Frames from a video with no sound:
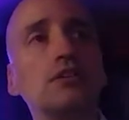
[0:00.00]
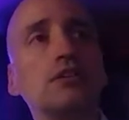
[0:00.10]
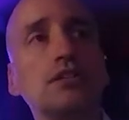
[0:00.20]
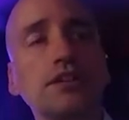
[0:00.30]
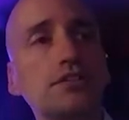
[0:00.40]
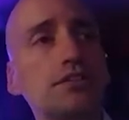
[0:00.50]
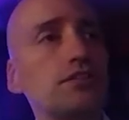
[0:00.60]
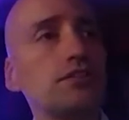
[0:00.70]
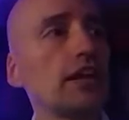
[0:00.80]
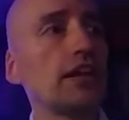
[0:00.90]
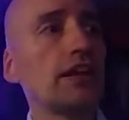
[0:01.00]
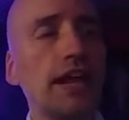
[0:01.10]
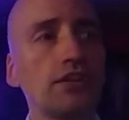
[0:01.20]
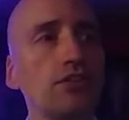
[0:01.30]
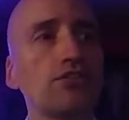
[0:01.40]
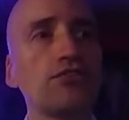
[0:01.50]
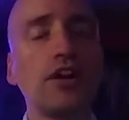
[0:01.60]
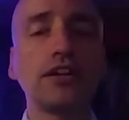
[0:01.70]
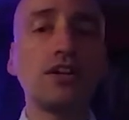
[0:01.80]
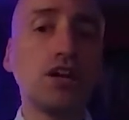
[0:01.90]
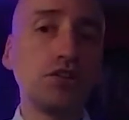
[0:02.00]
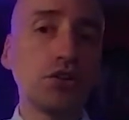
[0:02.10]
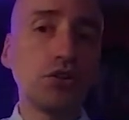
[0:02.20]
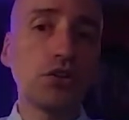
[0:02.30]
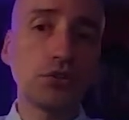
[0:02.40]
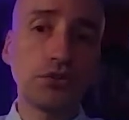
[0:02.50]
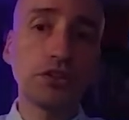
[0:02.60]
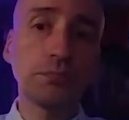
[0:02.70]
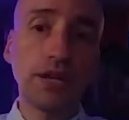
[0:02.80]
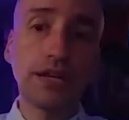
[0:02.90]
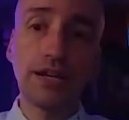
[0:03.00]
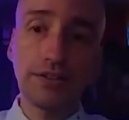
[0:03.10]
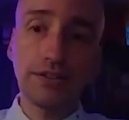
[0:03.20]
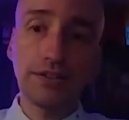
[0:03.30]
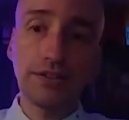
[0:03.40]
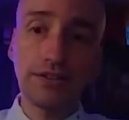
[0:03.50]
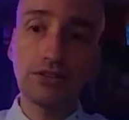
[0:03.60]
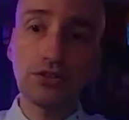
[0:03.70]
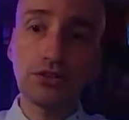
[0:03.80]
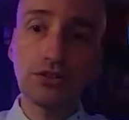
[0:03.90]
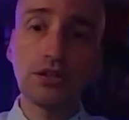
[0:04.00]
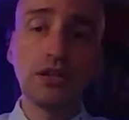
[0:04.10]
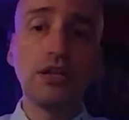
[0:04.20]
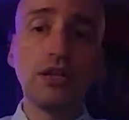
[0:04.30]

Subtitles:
Lists, it handles fine until you throw display contents onto it.